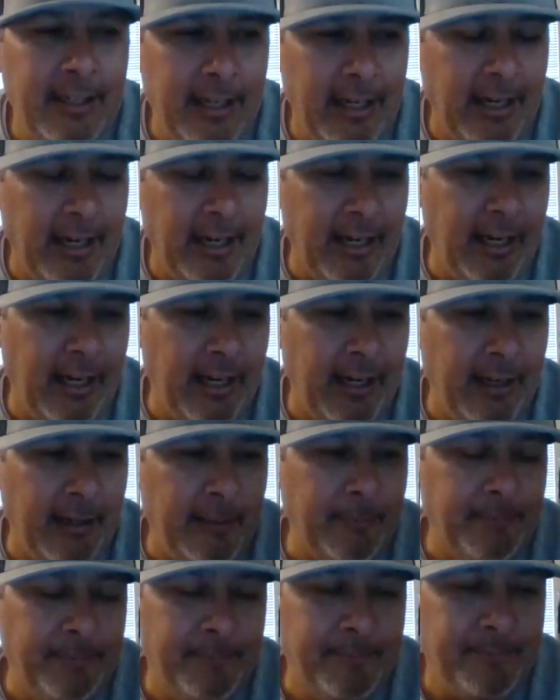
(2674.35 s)

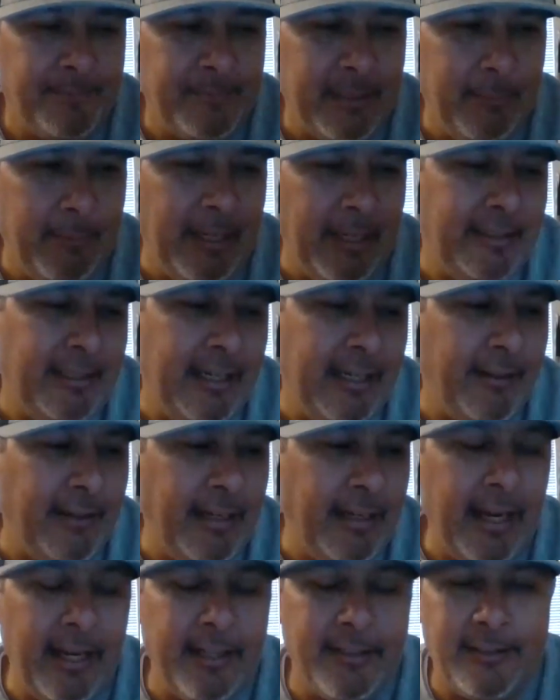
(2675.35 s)
But at the end of
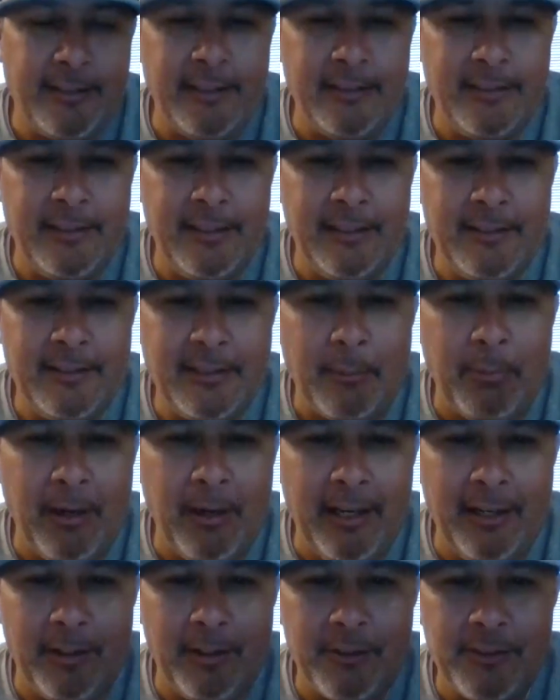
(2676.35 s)
the day, it's the
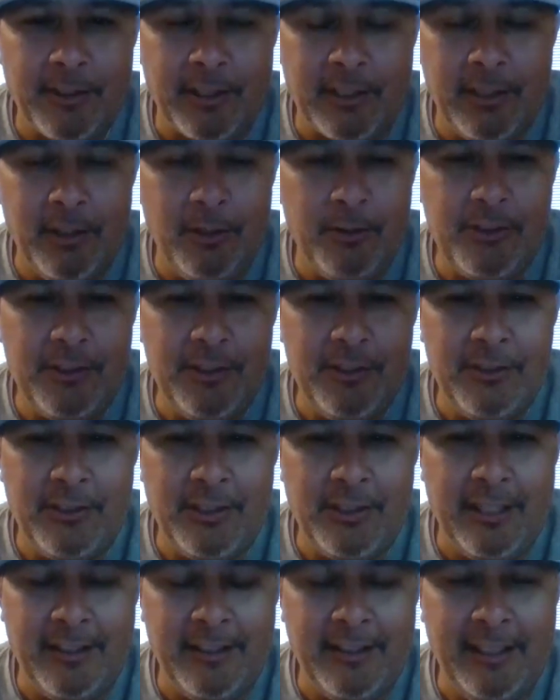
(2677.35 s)
players and the
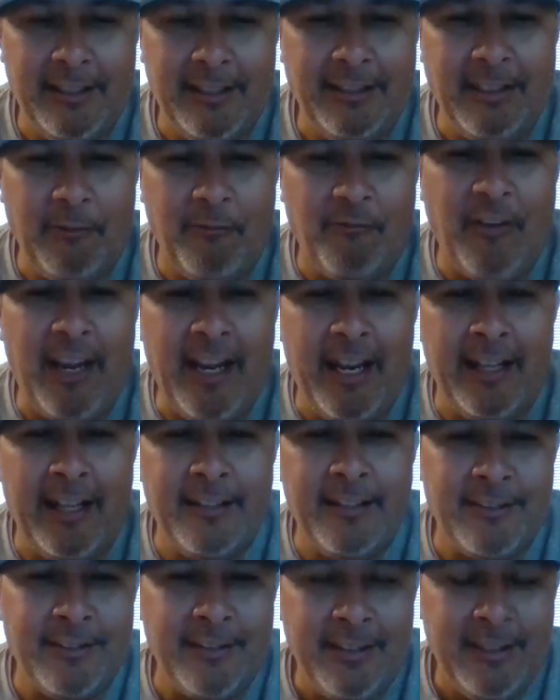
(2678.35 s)
coaches and the
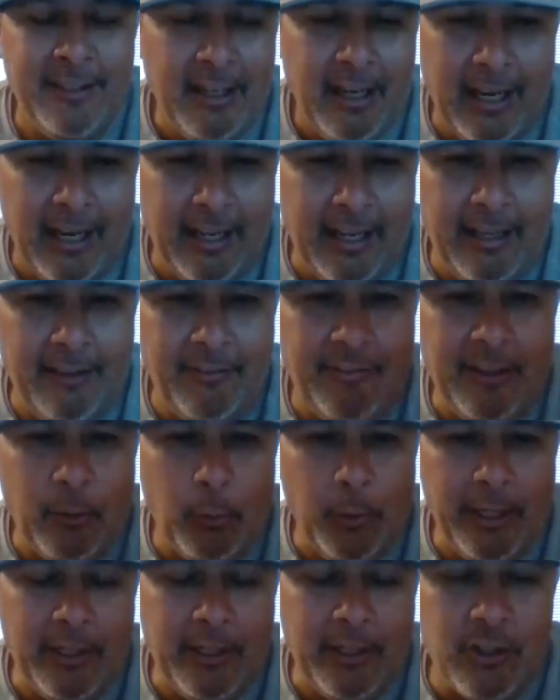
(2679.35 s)
fans. I think
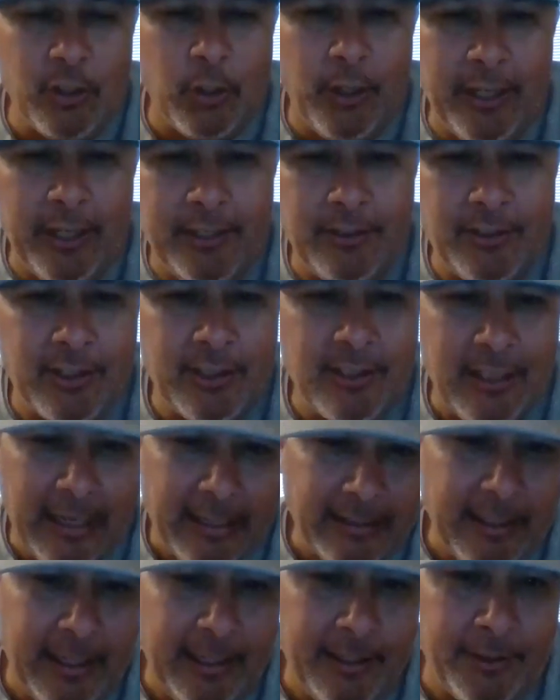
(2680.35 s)
we enjoy it just
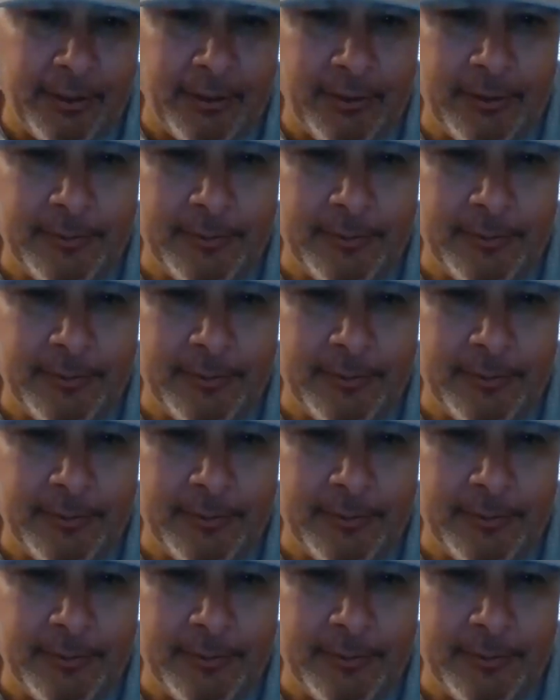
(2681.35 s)
like they do.